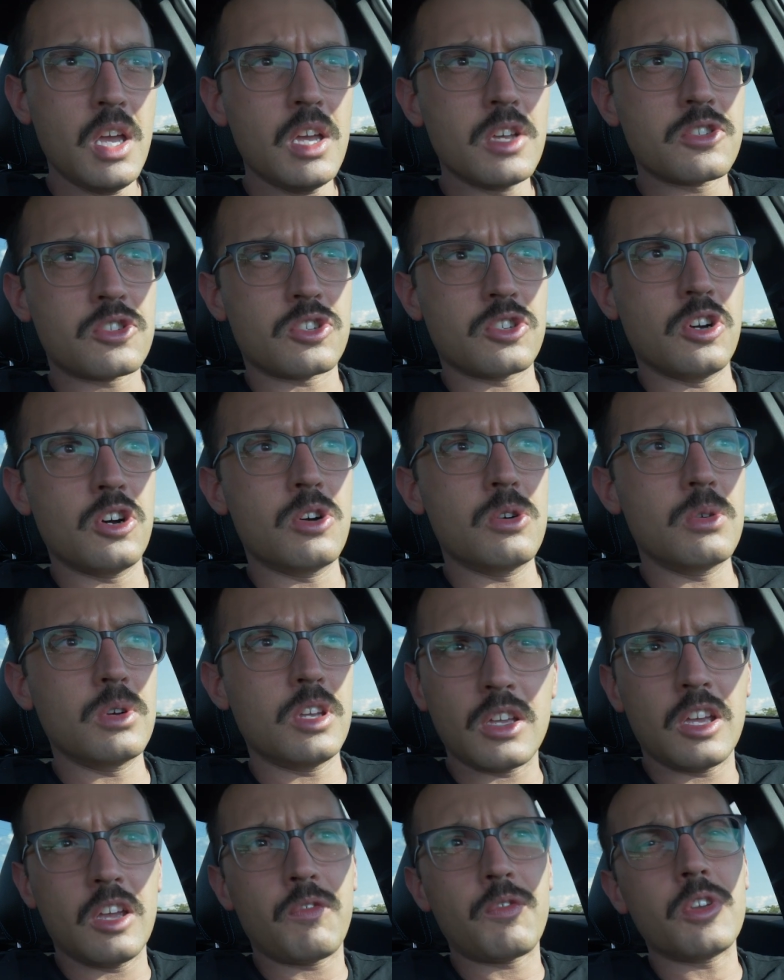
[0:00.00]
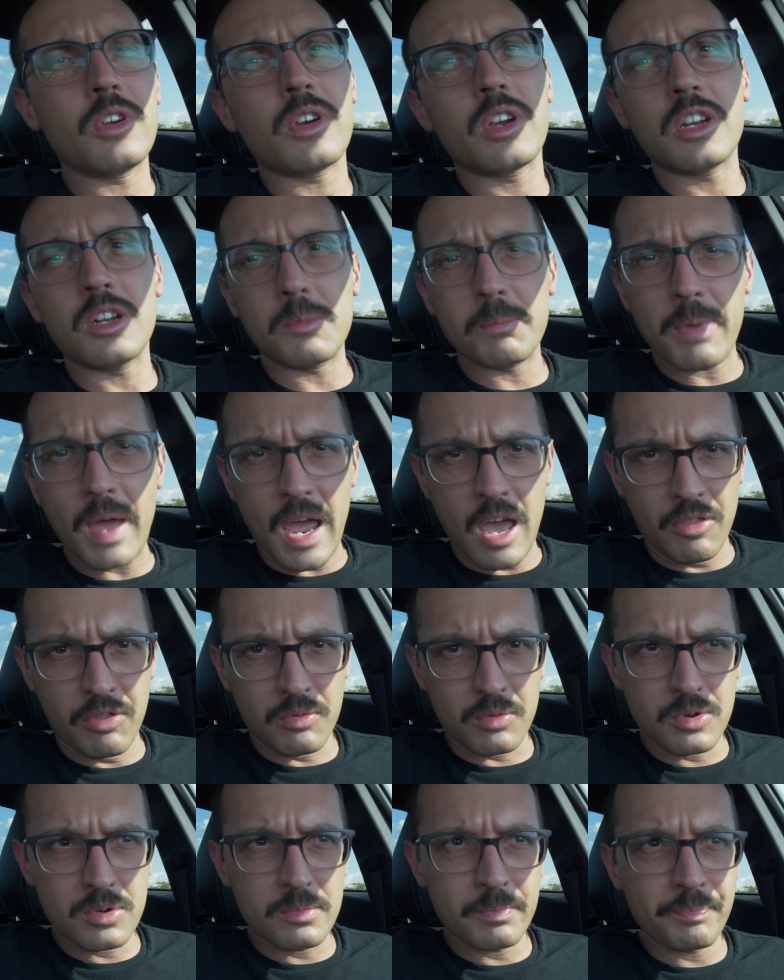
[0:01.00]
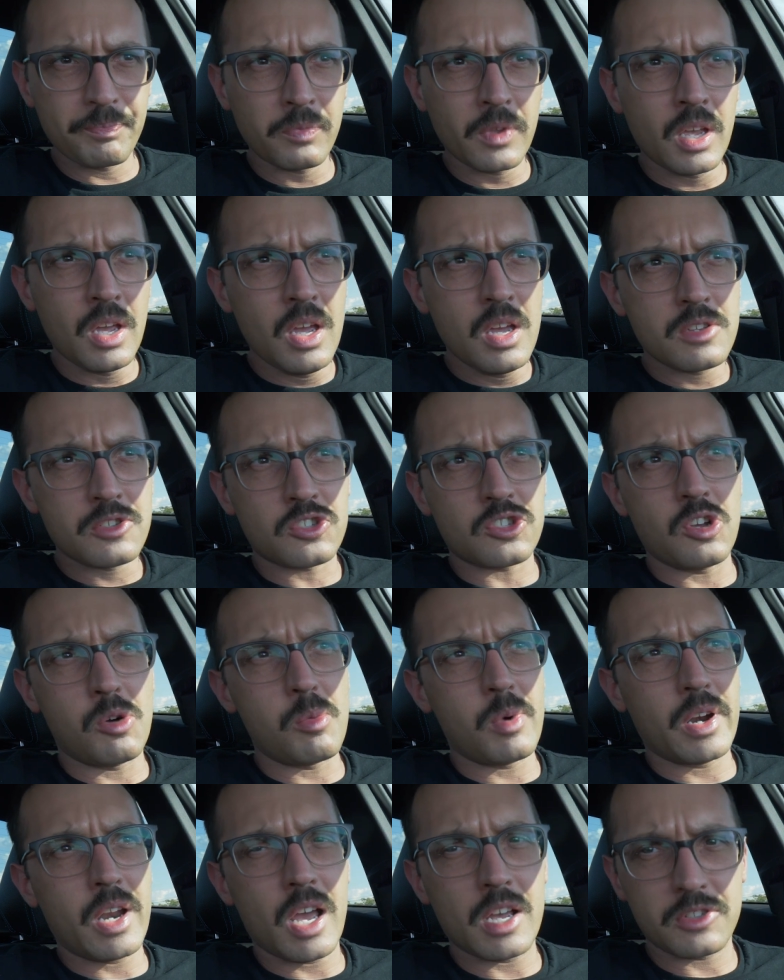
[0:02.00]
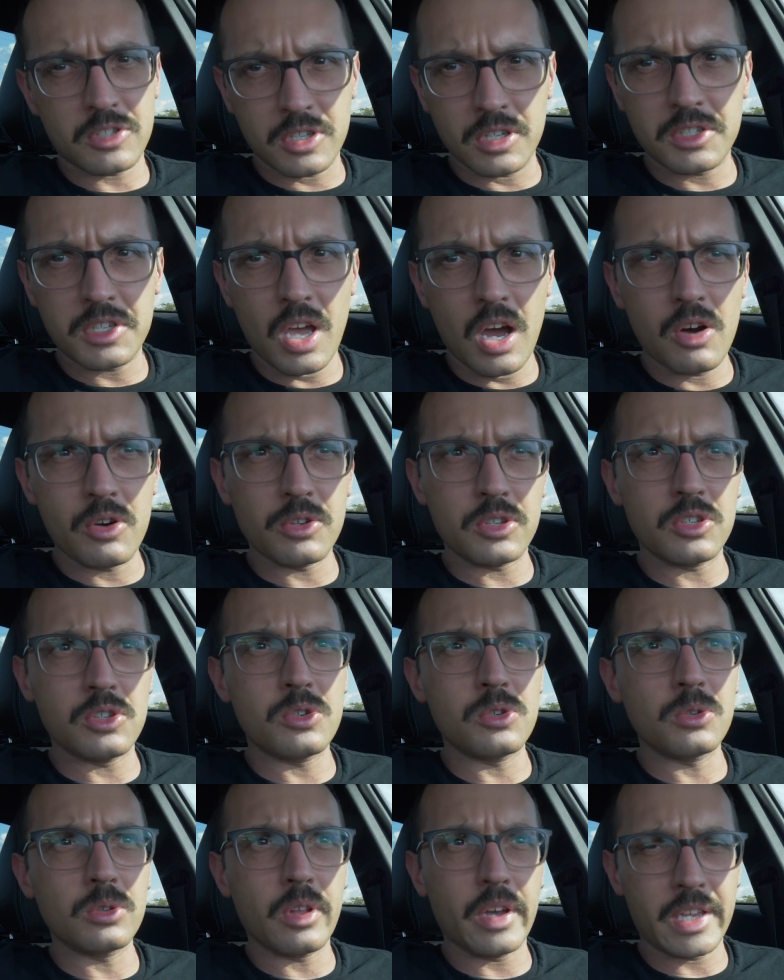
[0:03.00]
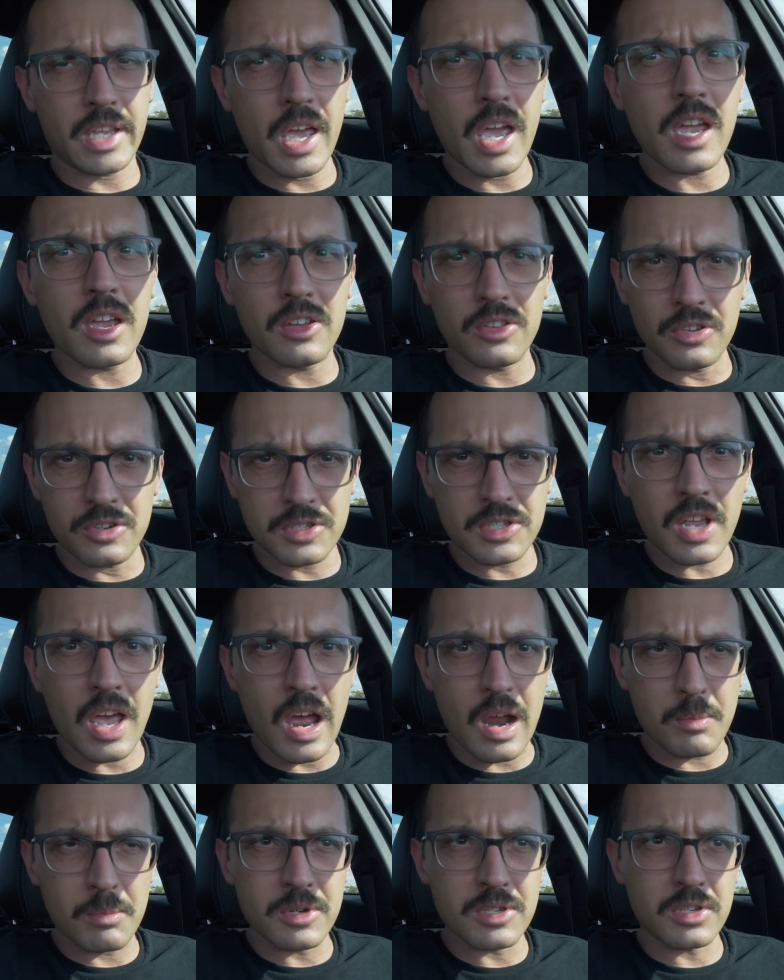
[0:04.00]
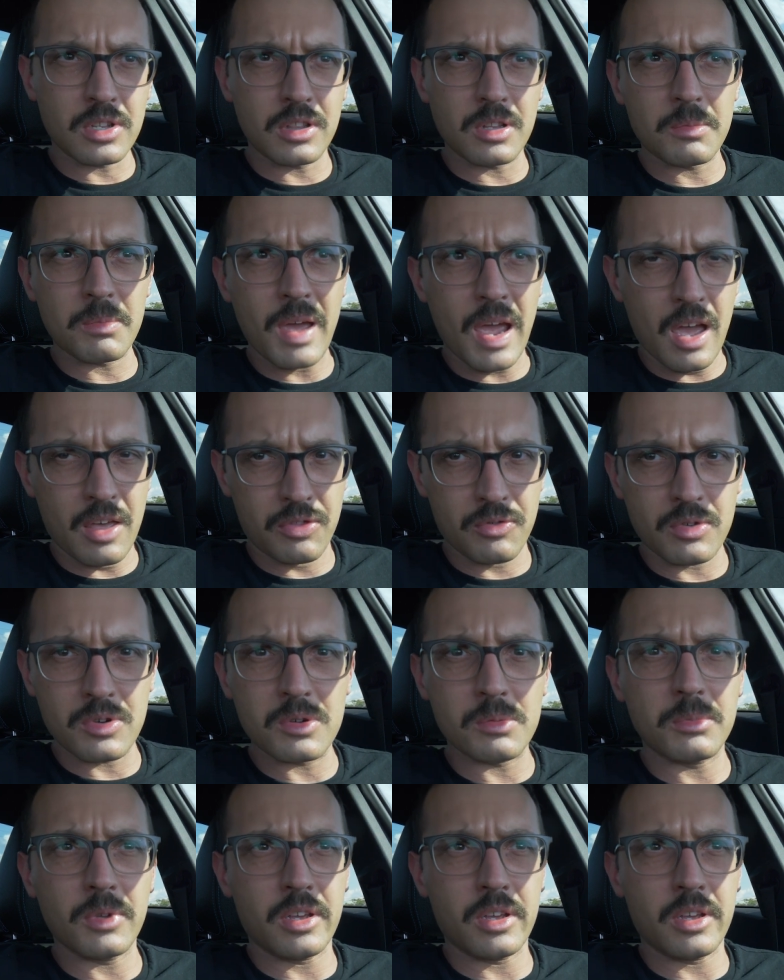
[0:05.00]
So if you're in a bathroom, someone has to tell you like, hey, there's cameras in the bathroom.